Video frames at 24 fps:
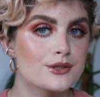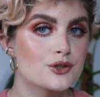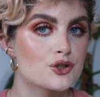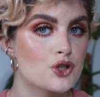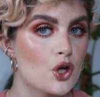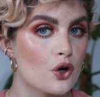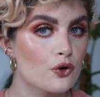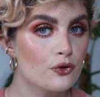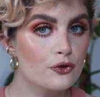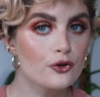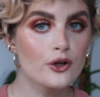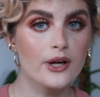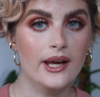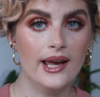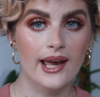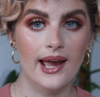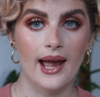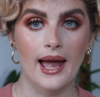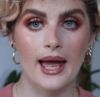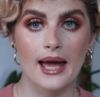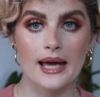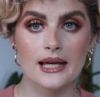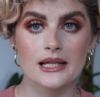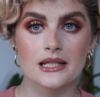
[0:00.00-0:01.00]
Don't
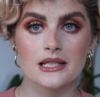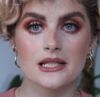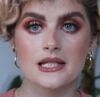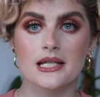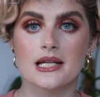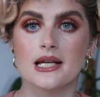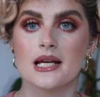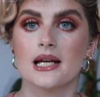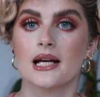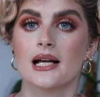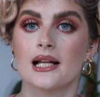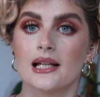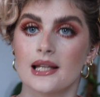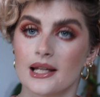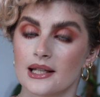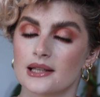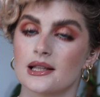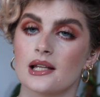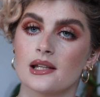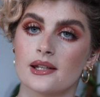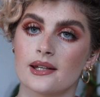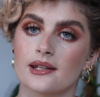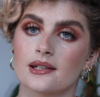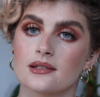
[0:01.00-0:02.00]
forget to click
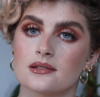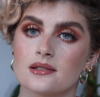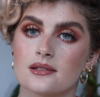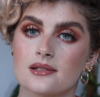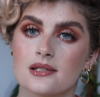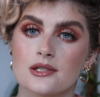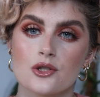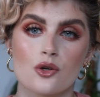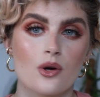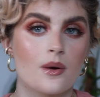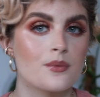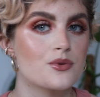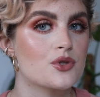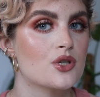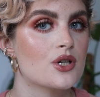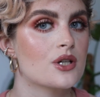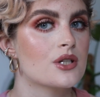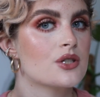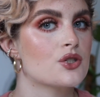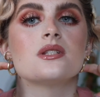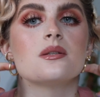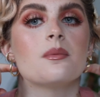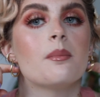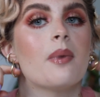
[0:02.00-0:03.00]
the link in the
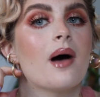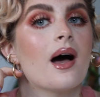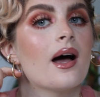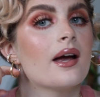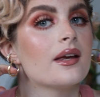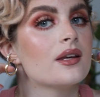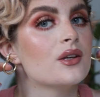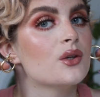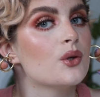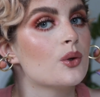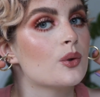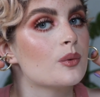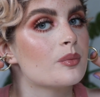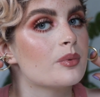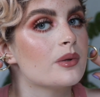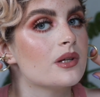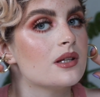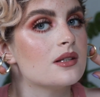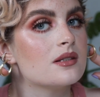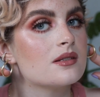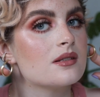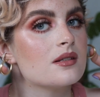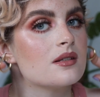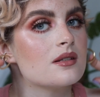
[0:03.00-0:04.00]
description to buy your
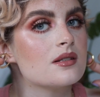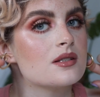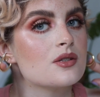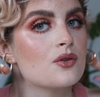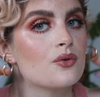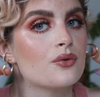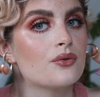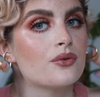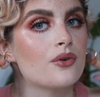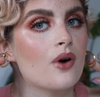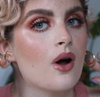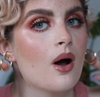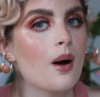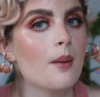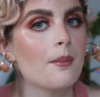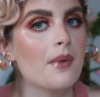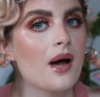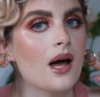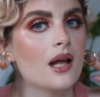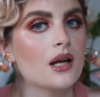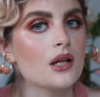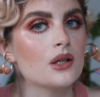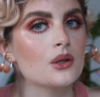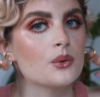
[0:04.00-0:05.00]
pieces from
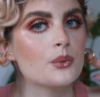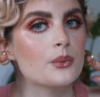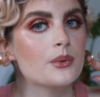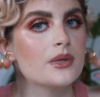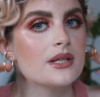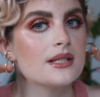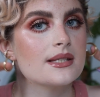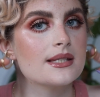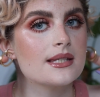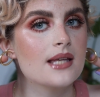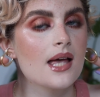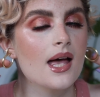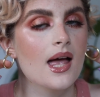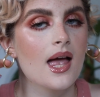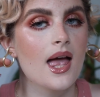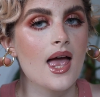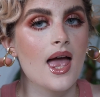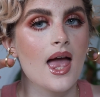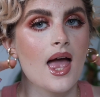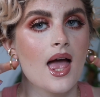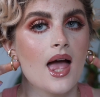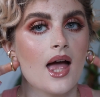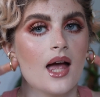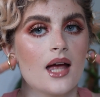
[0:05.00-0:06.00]
Ana Luisa.
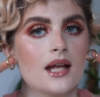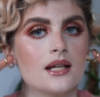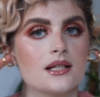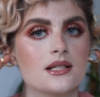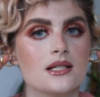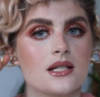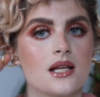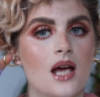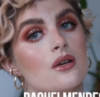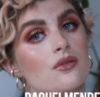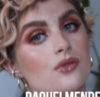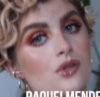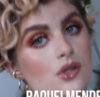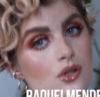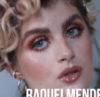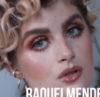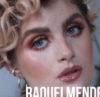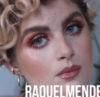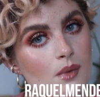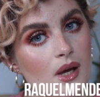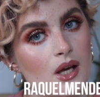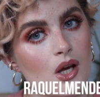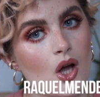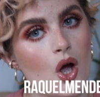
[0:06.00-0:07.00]
And if you
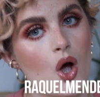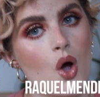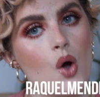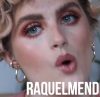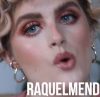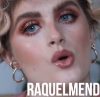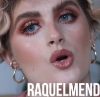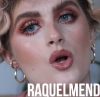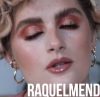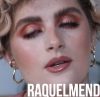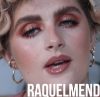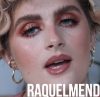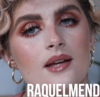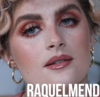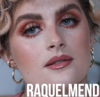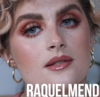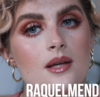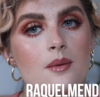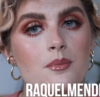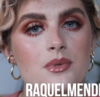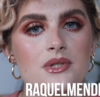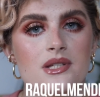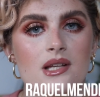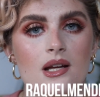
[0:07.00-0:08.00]
use my code, you get
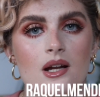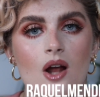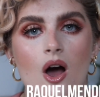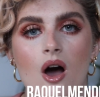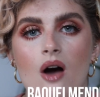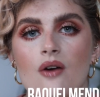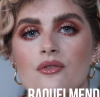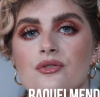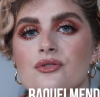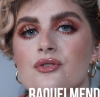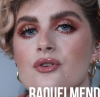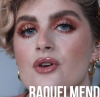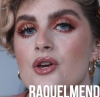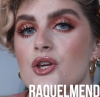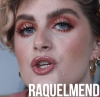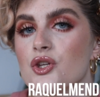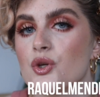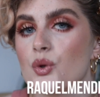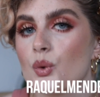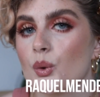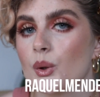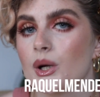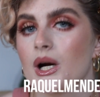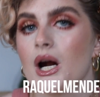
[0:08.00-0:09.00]
10% off
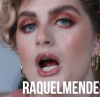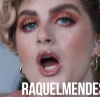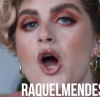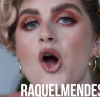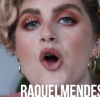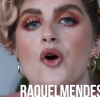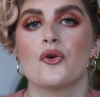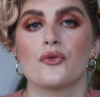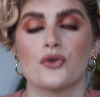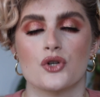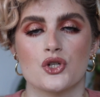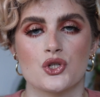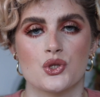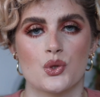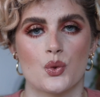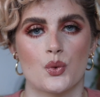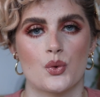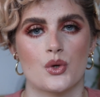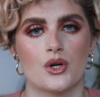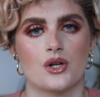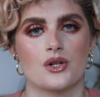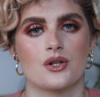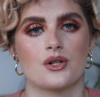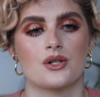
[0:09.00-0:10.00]
your first
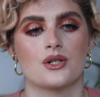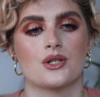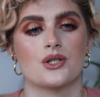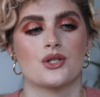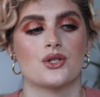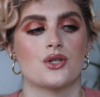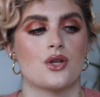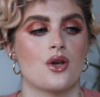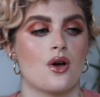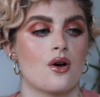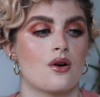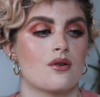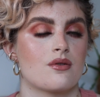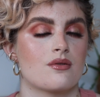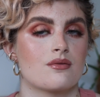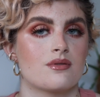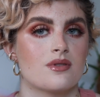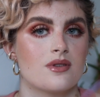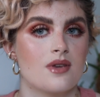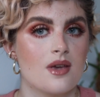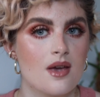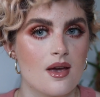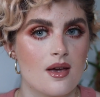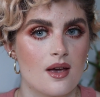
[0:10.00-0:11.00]
order. So
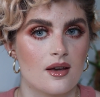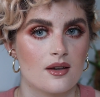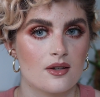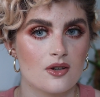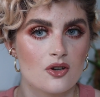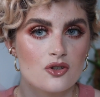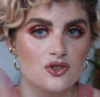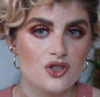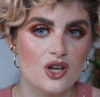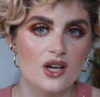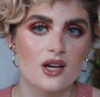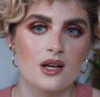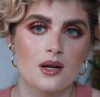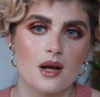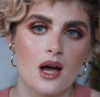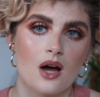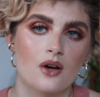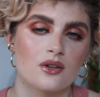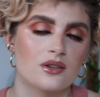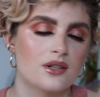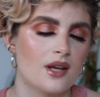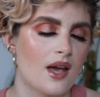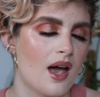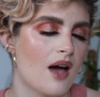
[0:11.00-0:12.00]
yeah, go check it
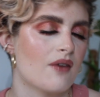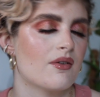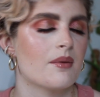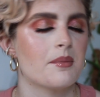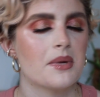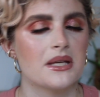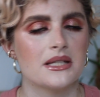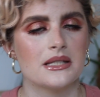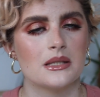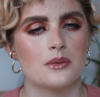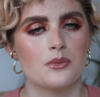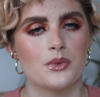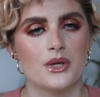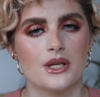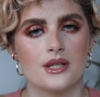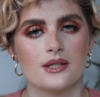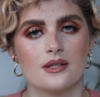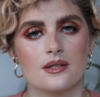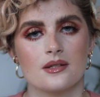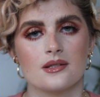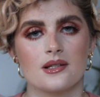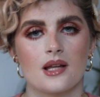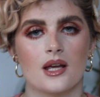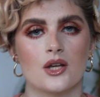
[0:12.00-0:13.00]
out. They have amazing
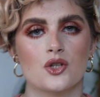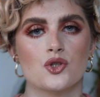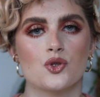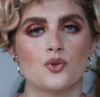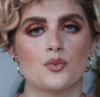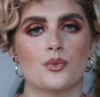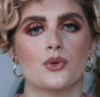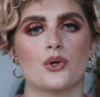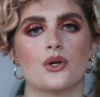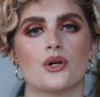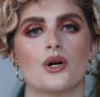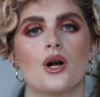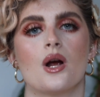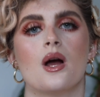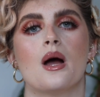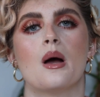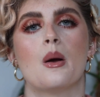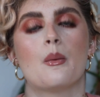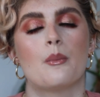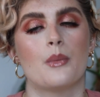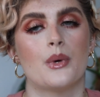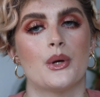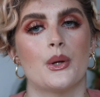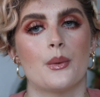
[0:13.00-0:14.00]
pieces, like super
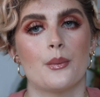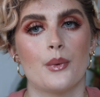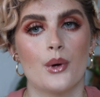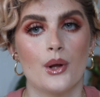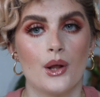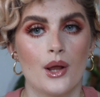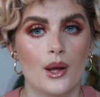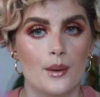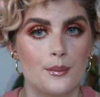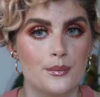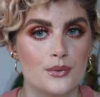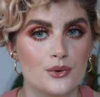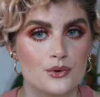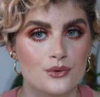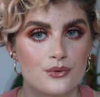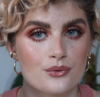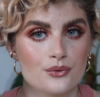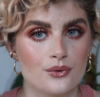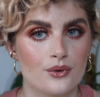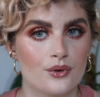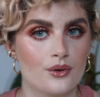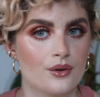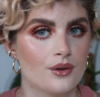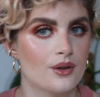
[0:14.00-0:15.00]
minimal and
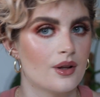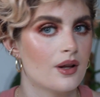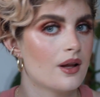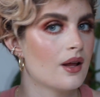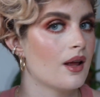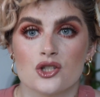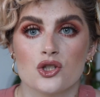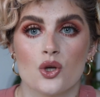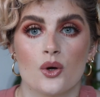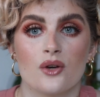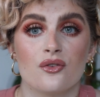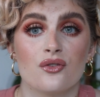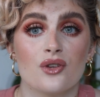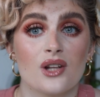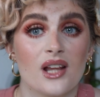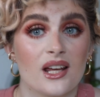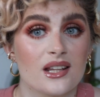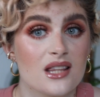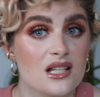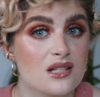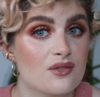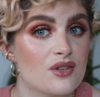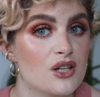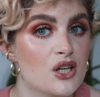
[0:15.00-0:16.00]
beautiful. So if you
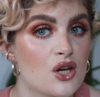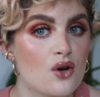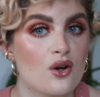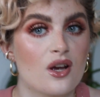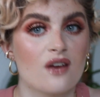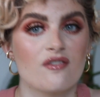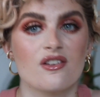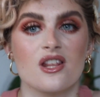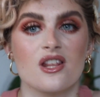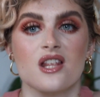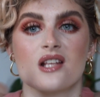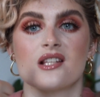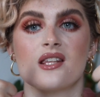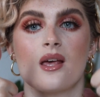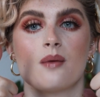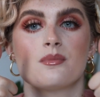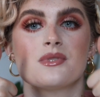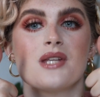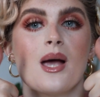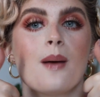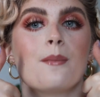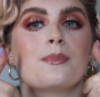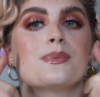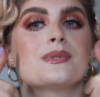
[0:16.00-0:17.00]
like this video, give it a
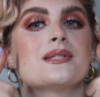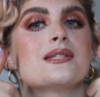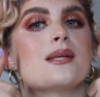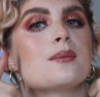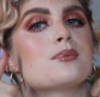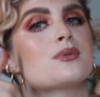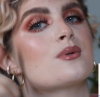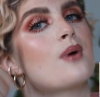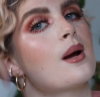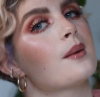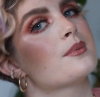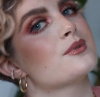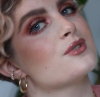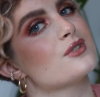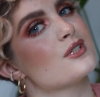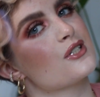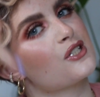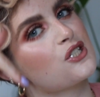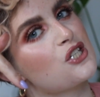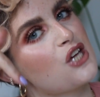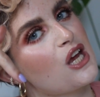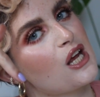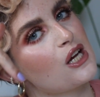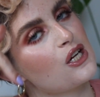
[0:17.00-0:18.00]
thumbs up, subscribe to the
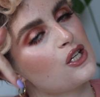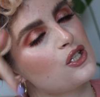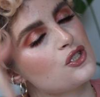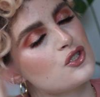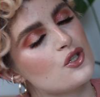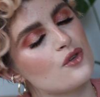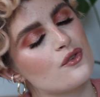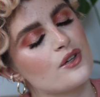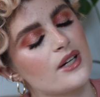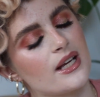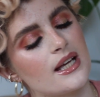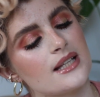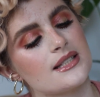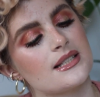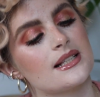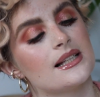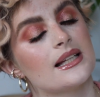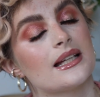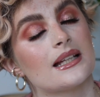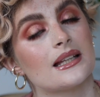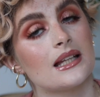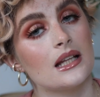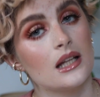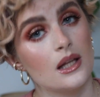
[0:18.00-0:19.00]
channel. Don't forget to
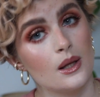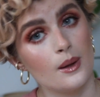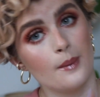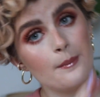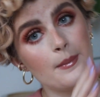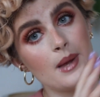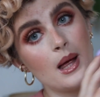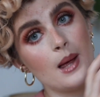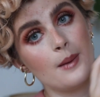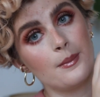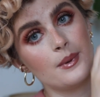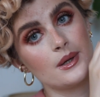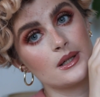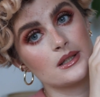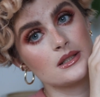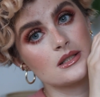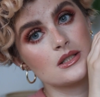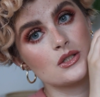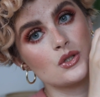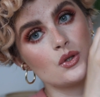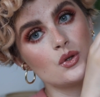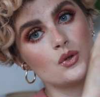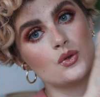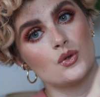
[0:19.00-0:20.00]
click the little bell button
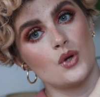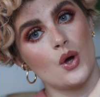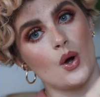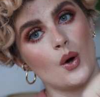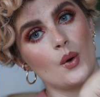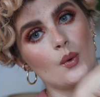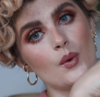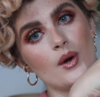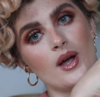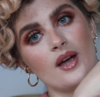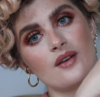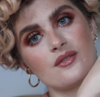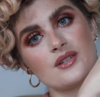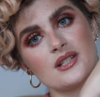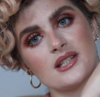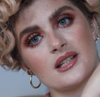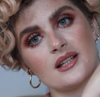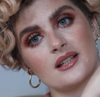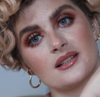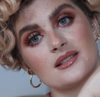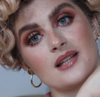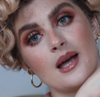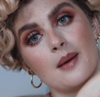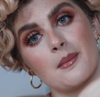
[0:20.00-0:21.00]
so you know every
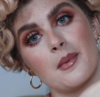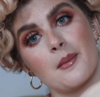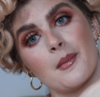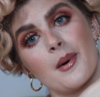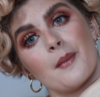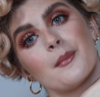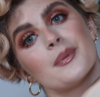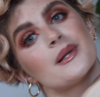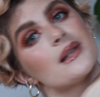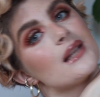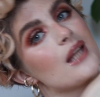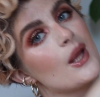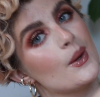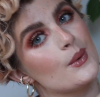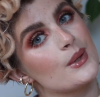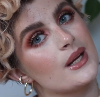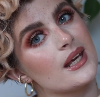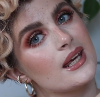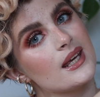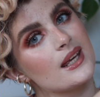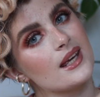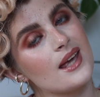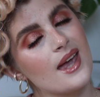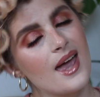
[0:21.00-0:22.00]
single time I'm
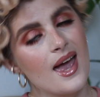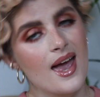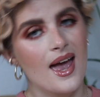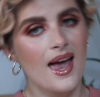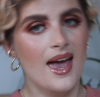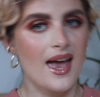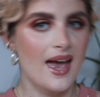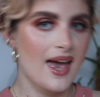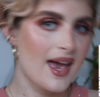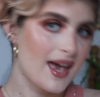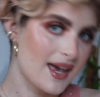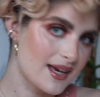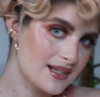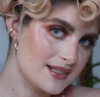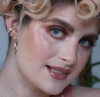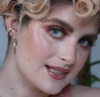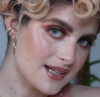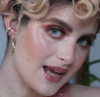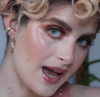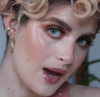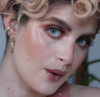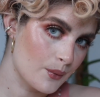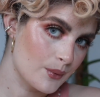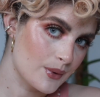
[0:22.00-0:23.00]
uploading.
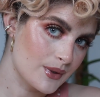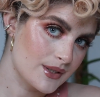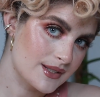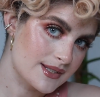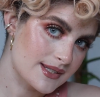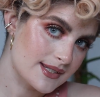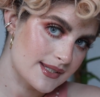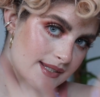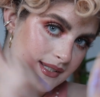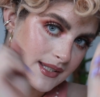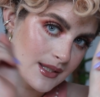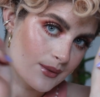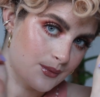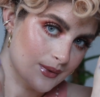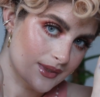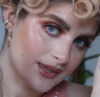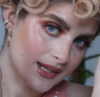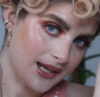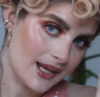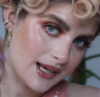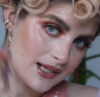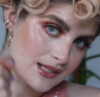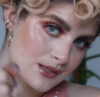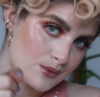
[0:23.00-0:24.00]
And I will see you in
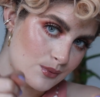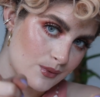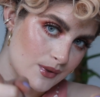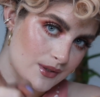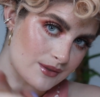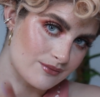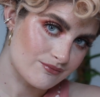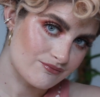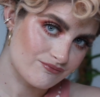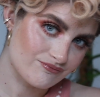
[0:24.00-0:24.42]
the next one.